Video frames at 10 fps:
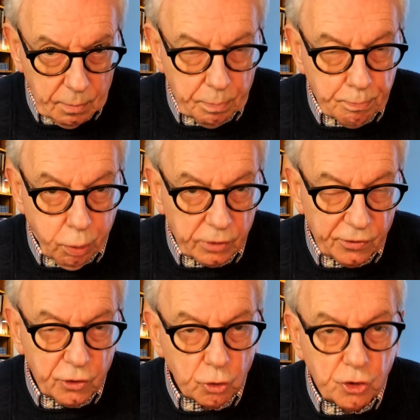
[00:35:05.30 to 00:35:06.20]

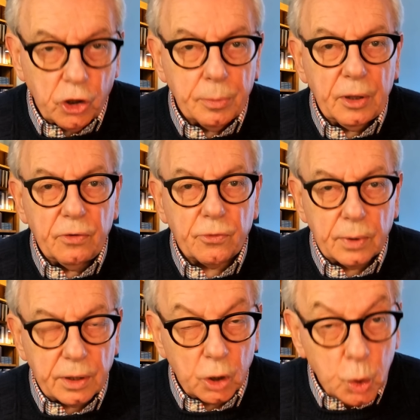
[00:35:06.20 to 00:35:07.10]
Protestant Germans,
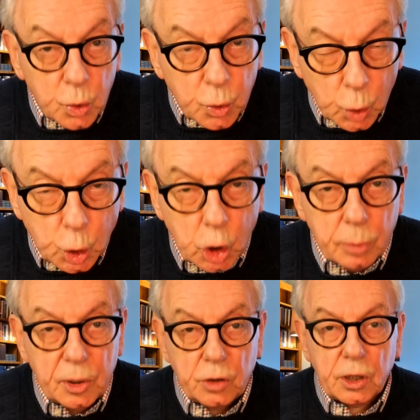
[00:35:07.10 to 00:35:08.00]
with the Lutheran
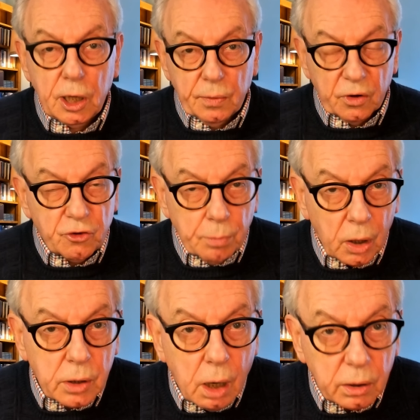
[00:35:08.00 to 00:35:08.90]
Germans, the
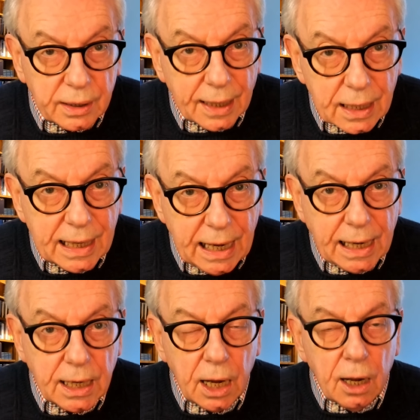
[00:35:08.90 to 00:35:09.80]
Schmalkaldic
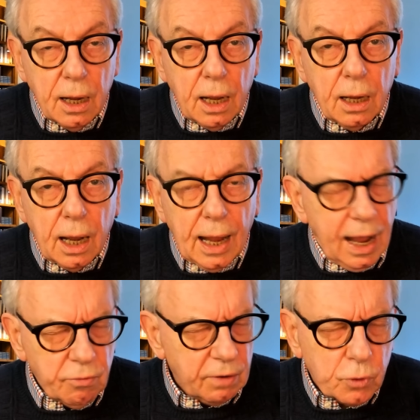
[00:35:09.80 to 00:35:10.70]
League.
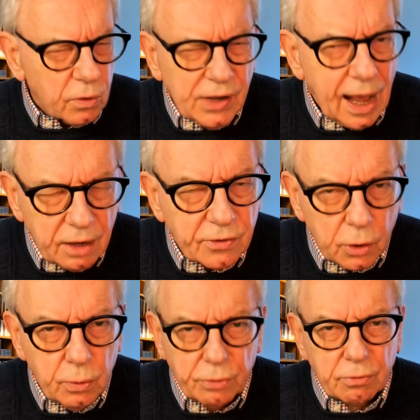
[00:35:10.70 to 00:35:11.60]
Henry, of course, hates
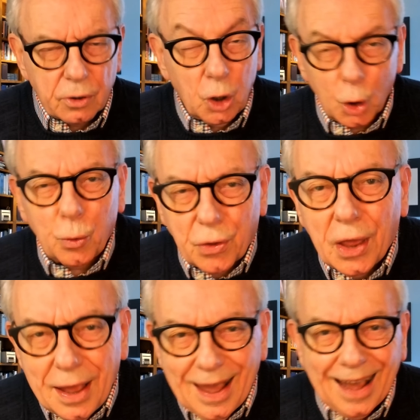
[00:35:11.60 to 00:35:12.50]
Luther
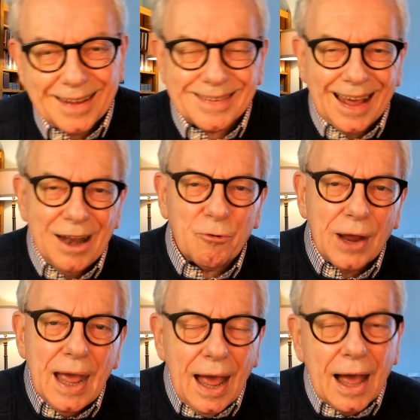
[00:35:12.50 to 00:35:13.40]
hates Henry,
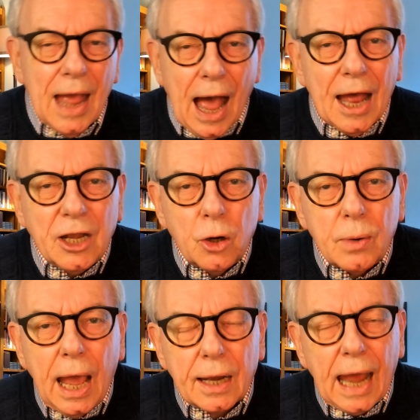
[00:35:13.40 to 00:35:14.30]
and you
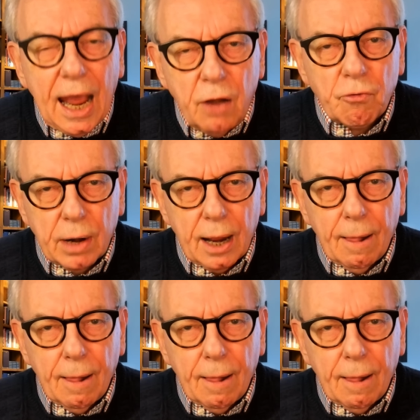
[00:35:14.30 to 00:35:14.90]
get Henry